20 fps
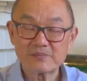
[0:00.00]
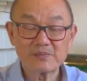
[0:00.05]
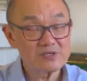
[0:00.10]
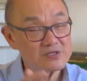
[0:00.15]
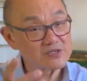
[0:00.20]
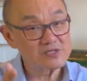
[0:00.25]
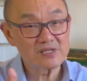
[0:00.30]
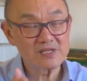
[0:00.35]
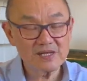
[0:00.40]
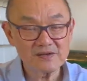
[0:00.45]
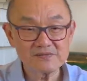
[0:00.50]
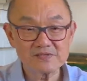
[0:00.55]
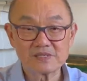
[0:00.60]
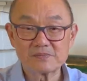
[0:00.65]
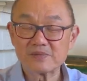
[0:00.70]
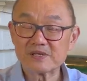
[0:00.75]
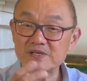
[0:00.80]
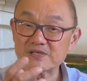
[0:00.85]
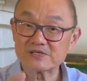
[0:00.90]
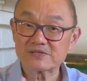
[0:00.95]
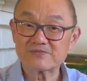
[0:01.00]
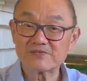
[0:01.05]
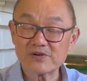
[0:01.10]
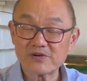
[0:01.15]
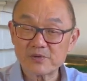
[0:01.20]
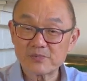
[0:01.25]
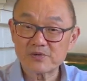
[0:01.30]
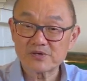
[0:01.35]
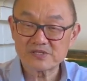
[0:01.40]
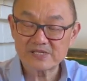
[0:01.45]
but she loves it because it's
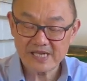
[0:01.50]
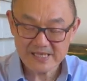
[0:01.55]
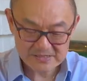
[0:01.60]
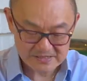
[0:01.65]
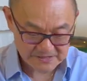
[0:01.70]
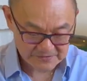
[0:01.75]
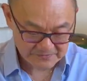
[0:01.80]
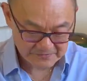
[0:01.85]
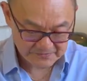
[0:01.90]
very protective.